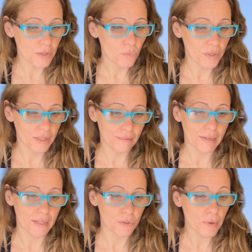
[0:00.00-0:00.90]
when
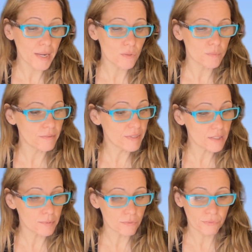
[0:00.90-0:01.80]
leaving its rays, would be
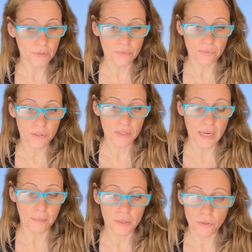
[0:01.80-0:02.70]
visible for the first
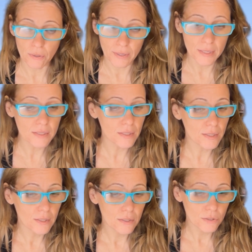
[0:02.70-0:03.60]
time in Taurus.
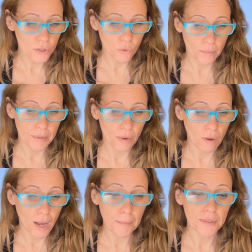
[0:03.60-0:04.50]
Scorpio
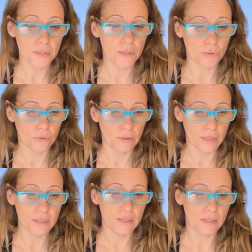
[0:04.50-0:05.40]
opposite
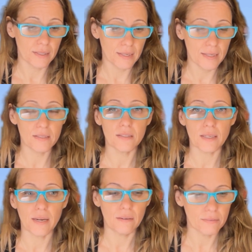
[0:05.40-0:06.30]
Taurus is the
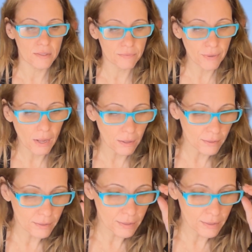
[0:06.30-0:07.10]
sign of its fall.